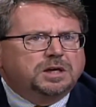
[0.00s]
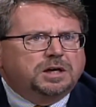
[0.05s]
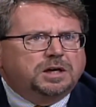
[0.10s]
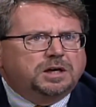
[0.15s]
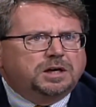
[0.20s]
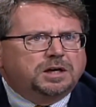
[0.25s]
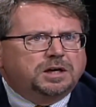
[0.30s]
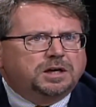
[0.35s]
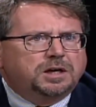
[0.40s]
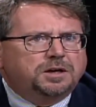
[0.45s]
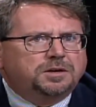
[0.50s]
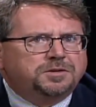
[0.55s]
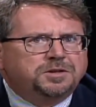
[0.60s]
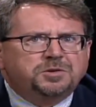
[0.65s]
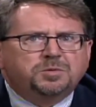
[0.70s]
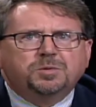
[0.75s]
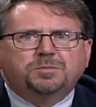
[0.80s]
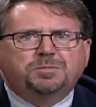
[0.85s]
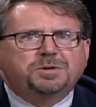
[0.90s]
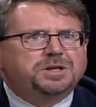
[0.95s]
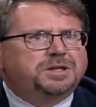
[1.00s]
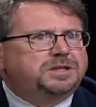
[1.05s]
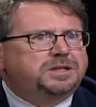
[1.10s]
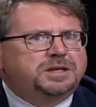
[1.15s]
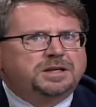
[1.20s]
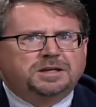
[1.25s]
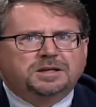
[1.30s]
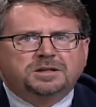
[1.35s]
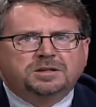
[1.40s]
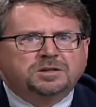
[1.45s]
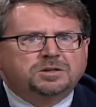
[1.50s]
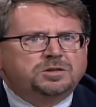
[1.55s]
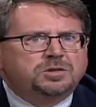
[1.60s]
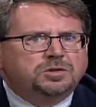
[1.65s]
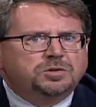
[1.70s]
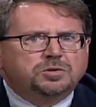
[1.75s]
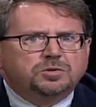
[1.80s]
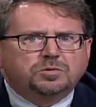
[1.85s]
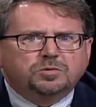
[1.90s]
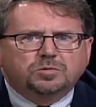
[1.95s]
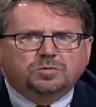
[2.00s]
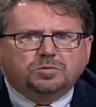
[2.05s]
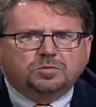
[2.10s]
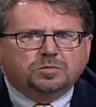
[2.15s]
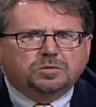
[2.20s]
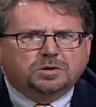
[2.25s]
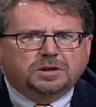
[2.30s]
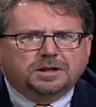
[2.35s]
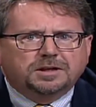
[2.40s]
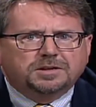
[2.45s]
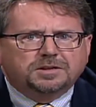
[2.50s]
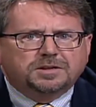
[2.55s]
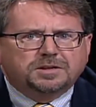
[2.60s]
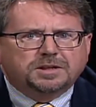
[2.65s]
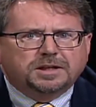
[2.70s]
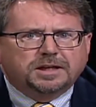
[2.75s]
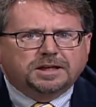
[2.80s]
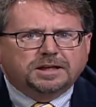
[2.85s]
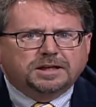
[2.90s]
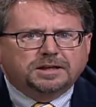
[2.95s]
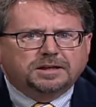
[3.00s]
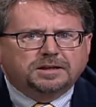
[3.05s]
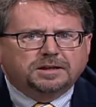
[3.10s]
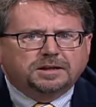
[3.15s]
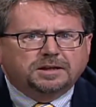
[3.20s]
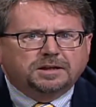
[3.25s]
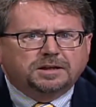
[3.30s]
This would be akin to, let us say,